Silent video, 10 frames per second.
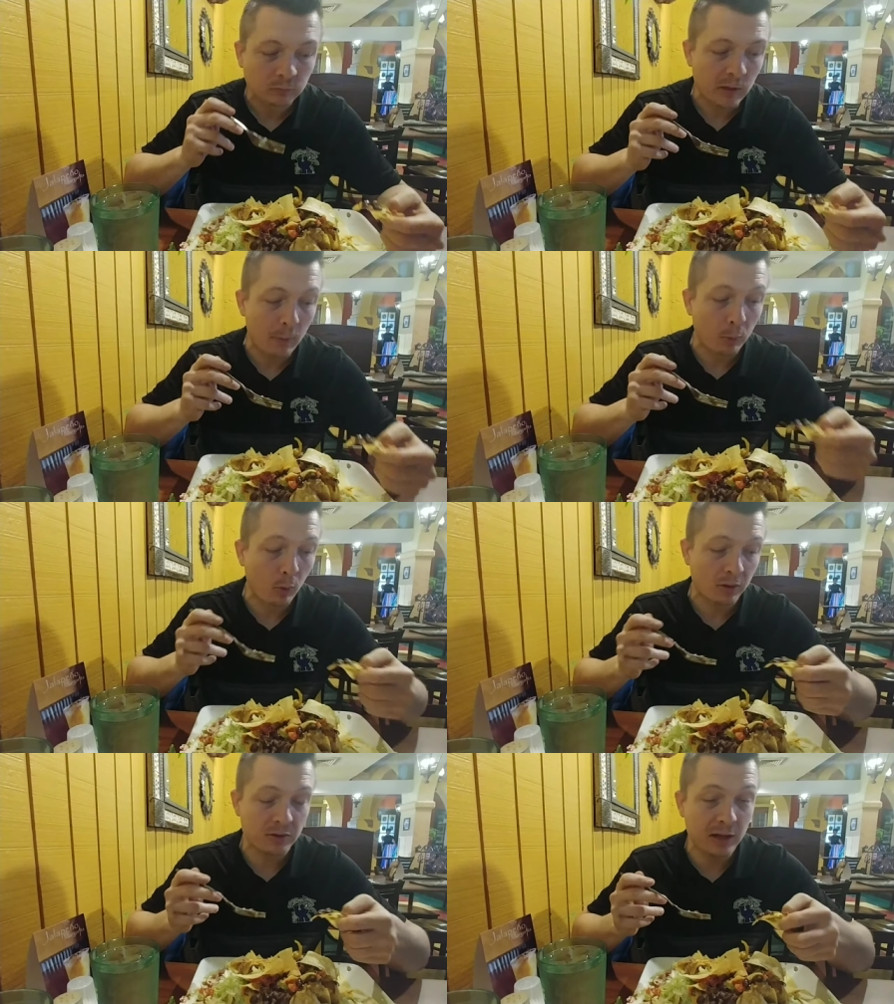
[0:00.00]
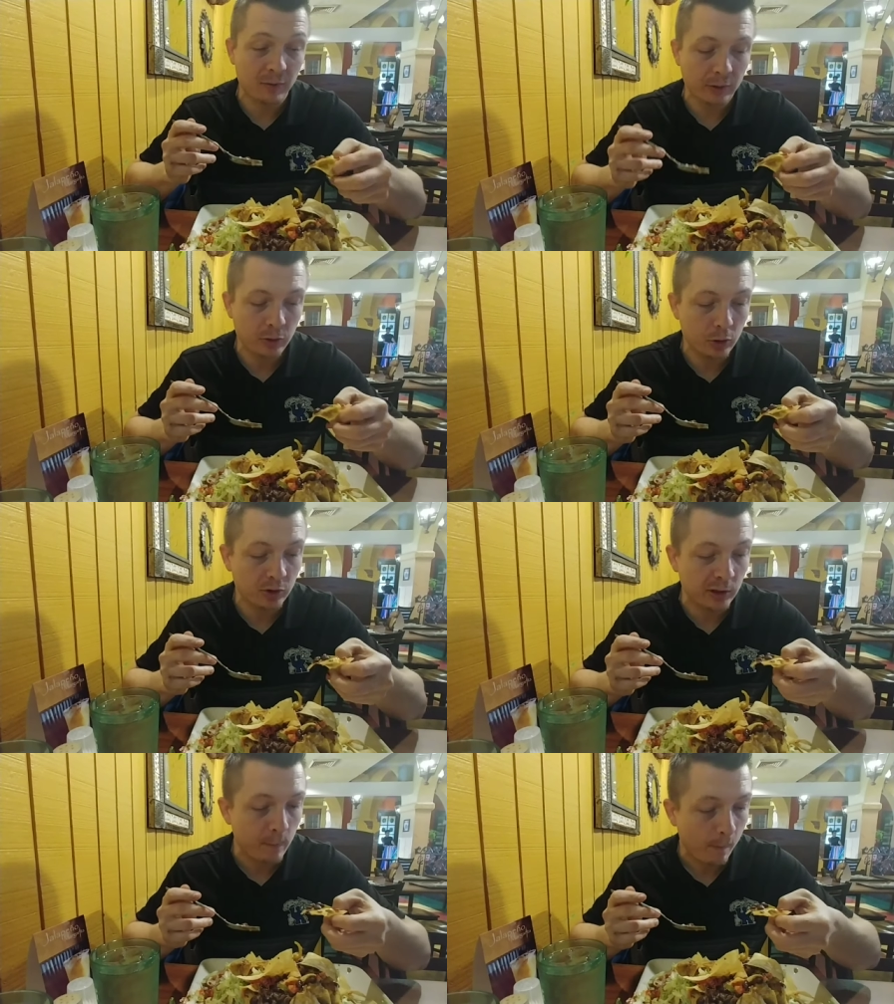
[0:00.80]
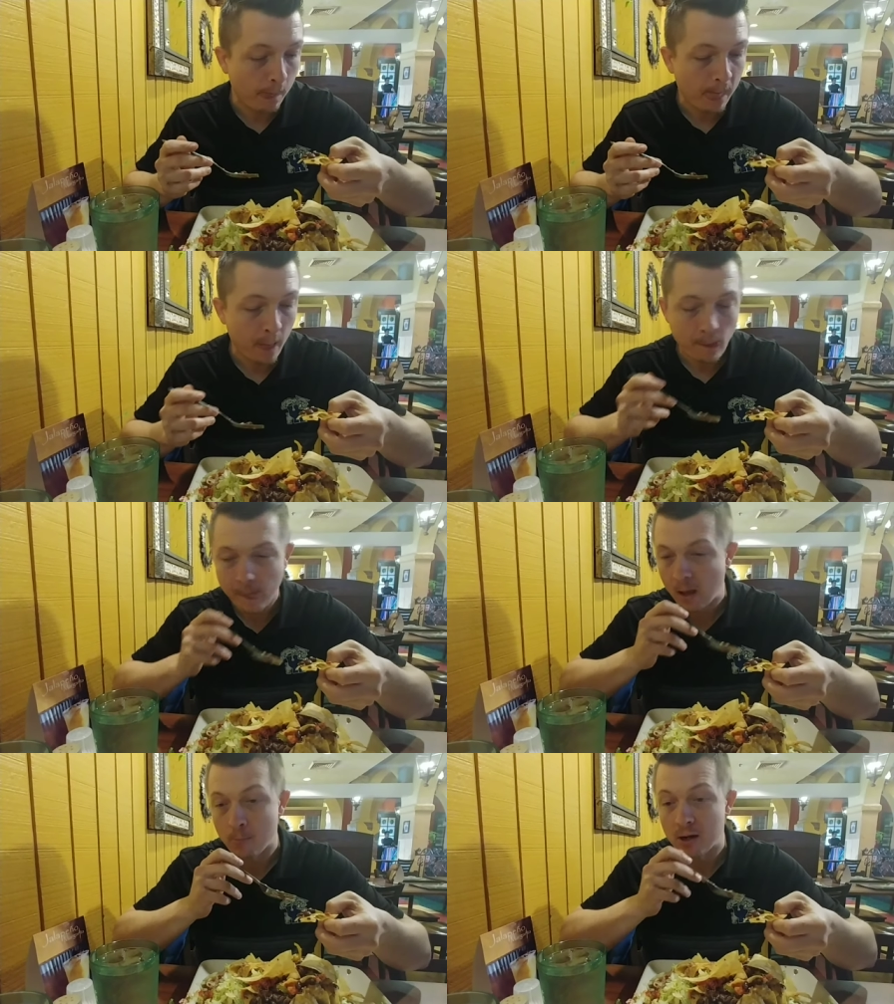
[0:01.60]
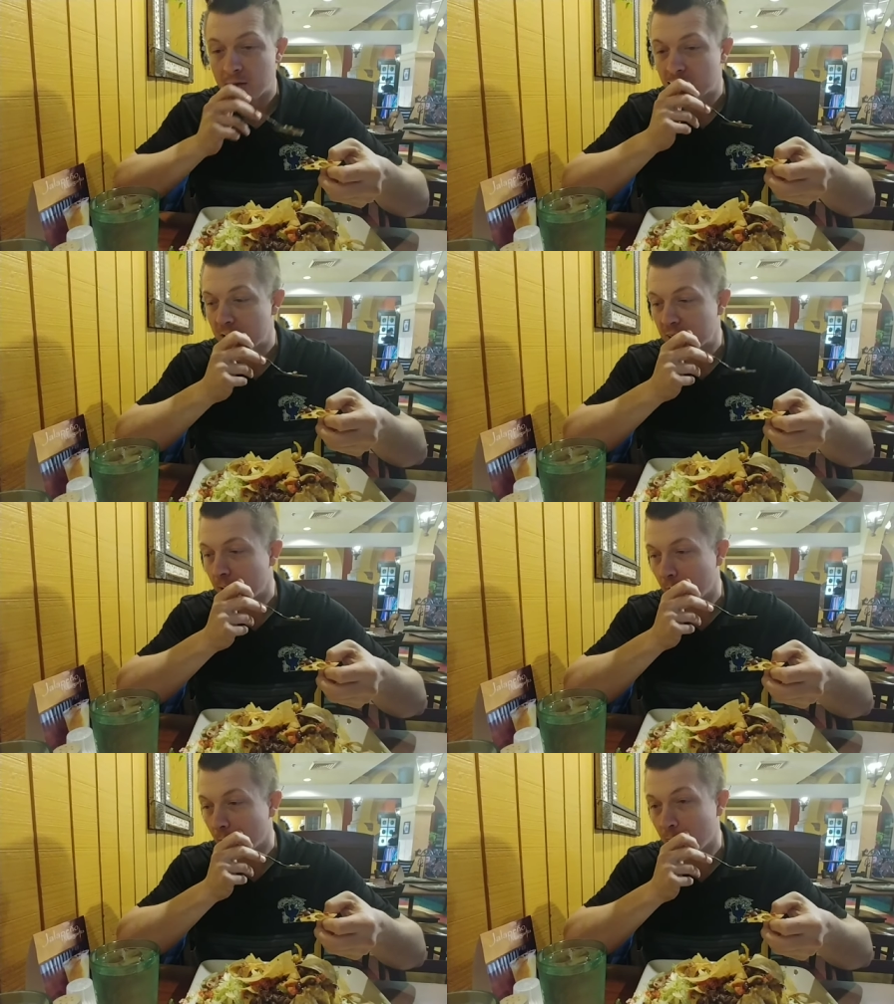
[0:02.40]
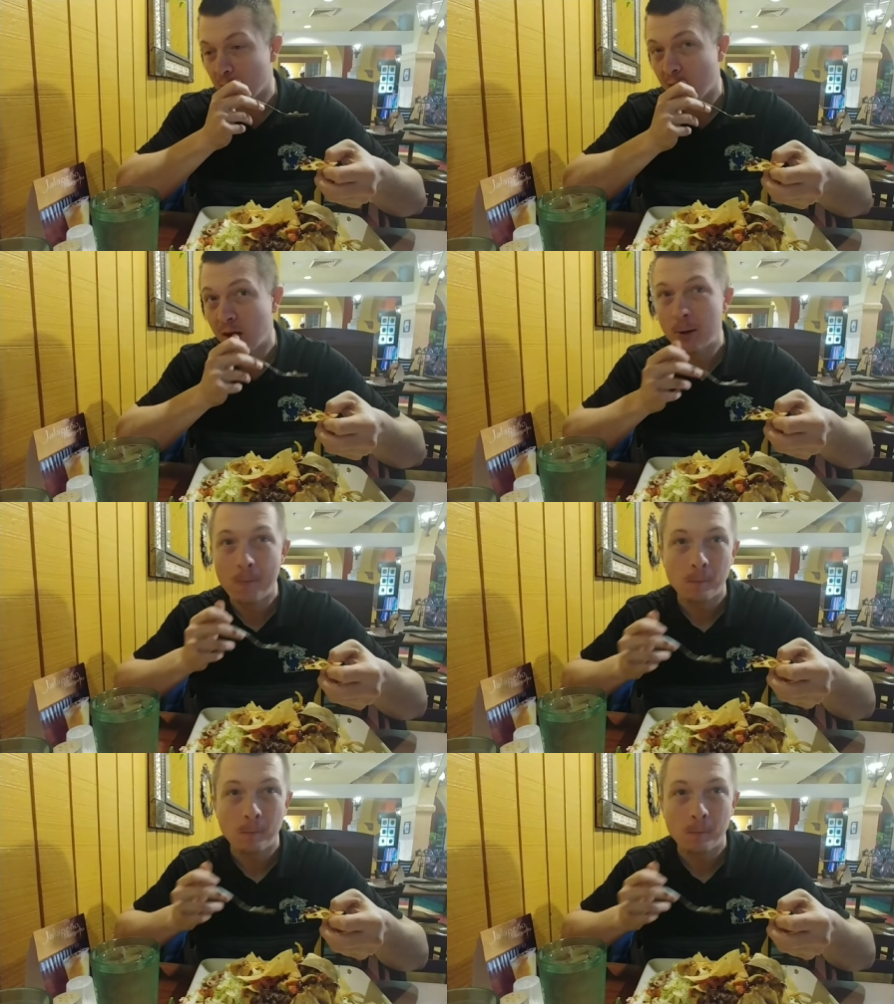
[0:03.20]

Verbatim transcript: That pork is definitely juicy. I probably just got something all over my mouth.